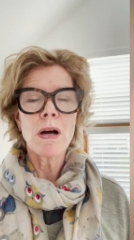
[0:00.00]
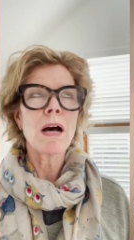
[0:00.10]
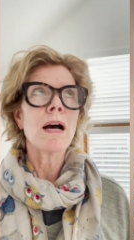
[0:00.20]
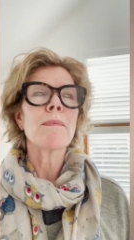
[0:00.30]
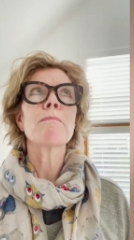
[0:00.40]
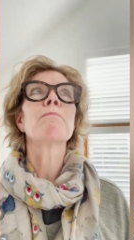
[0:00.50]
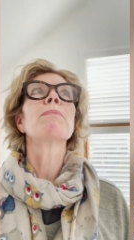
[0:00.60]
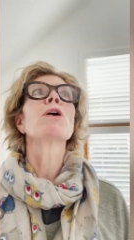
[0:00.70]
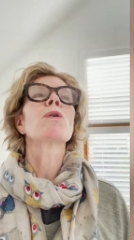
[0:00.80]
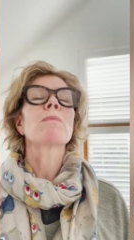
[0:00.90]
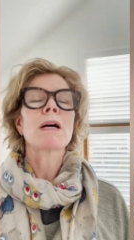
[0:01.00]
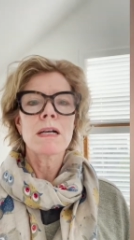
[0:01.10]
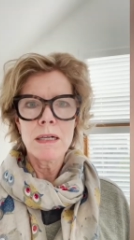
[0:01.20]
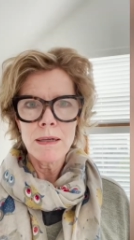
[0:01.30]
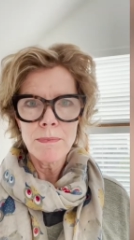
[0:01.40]
uh, boom,
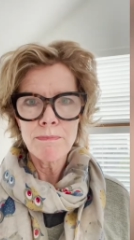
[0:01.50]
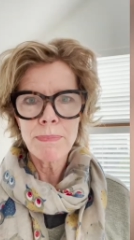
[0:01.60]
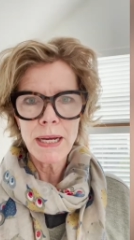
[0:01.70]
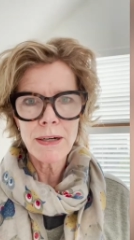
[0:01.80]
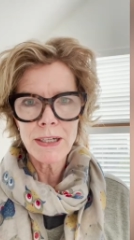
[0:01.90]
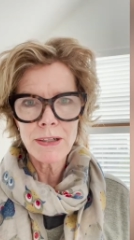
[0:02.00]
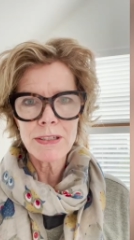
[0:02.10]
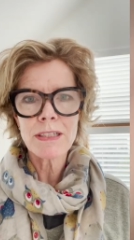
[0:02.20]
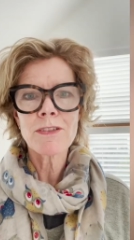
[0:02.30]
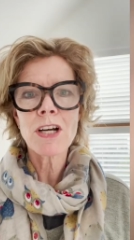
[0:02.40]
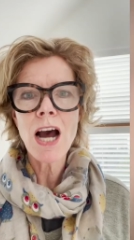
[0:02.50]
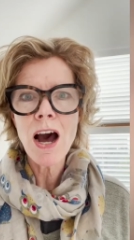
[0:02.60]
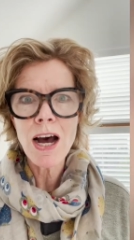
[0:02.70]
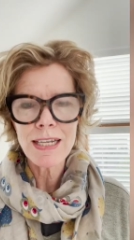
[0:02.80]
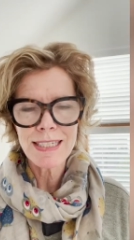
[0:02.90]
barriers of
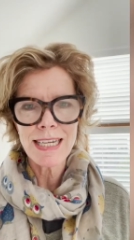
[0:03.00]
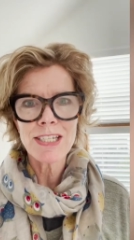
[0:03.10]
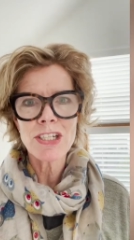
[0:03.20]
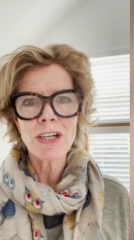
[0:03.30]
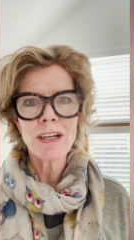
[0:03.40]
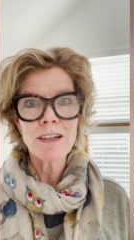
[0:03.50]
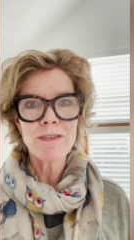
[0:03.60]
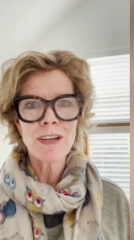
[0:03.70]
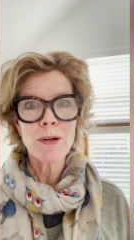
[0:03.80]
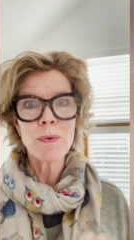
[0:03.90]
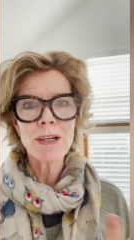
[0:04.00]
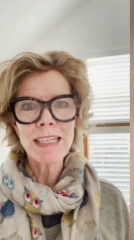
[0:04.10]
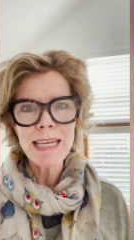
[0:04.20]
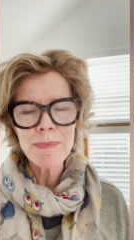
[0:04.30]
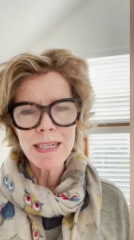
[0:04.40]
cost and geography were
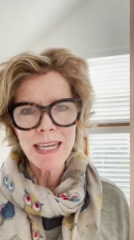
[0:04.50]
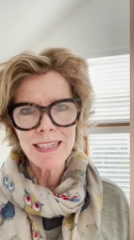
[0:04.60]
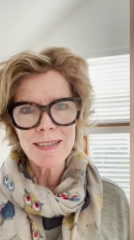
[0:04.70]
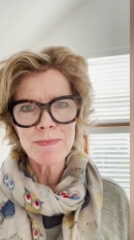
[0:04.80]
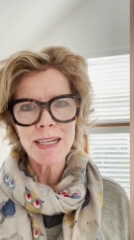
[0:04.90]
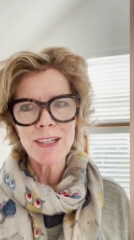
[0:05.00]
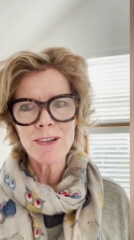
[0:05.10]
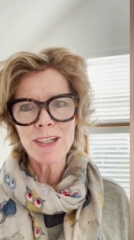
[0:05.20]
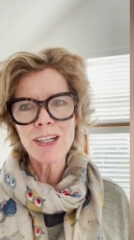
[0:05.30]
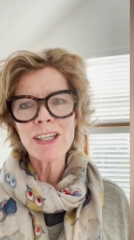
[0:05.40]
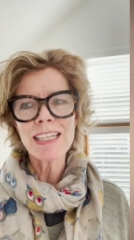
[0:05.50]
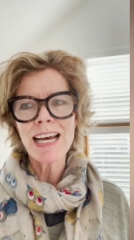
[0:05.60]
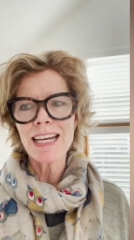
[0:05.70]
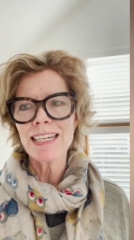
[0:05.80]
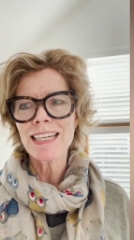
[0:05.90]
eliminated by going
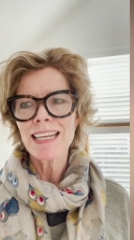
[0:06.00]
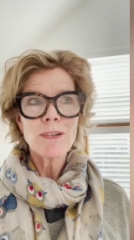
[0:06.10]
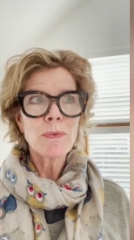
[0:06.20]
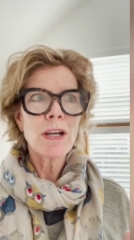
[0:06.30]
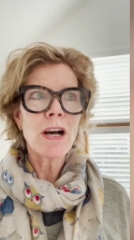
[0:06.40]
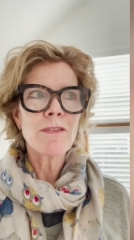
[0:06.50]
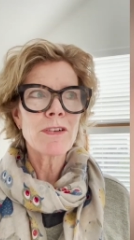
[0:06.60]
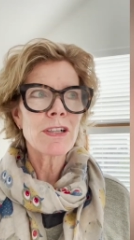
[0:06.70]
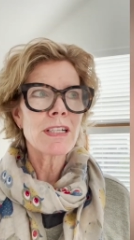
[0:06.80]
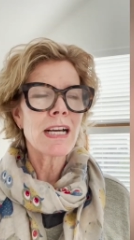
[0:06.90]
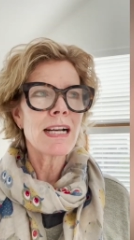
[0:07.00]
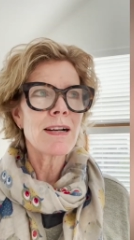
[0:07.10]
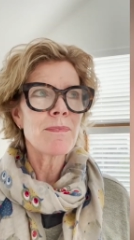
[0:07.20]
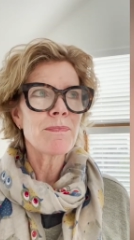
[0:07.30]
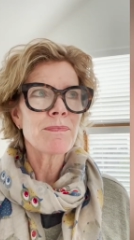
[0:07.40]
online. We offered
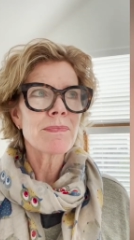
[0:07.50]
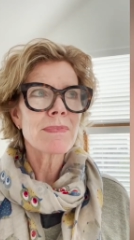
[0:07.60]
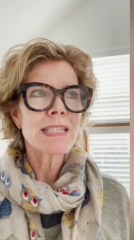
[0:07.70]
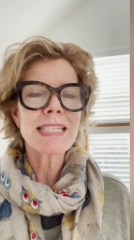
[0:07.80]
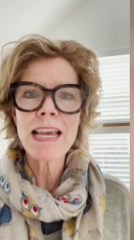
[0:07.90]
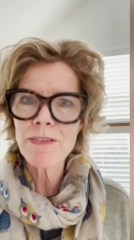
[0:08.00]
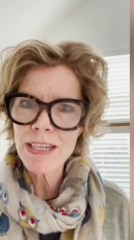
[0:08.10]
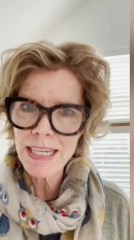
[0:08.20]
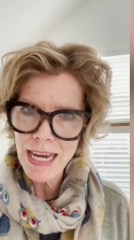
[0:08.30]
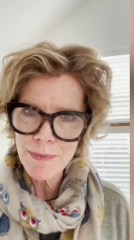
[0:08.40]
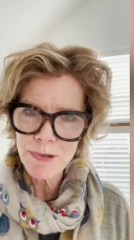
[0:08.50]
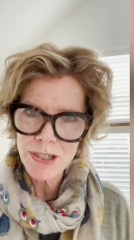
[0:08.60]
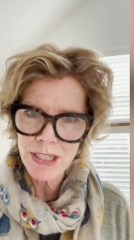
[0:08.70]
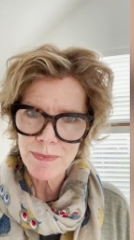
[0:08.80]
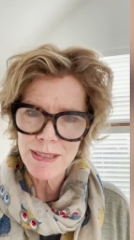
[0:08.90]
um, 70
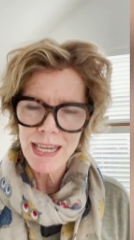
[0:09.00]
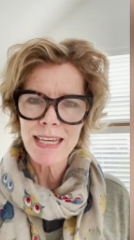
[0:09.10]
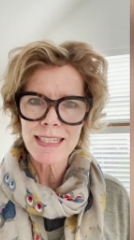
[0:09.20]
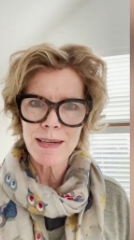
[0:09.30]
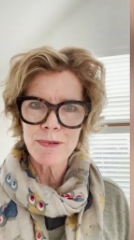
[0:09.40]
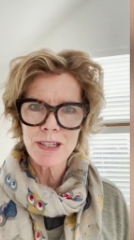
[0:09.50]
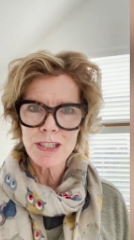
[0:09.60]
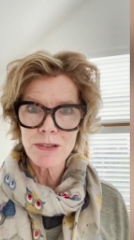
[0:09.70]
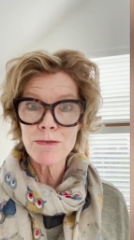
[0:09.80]
camperships last summer to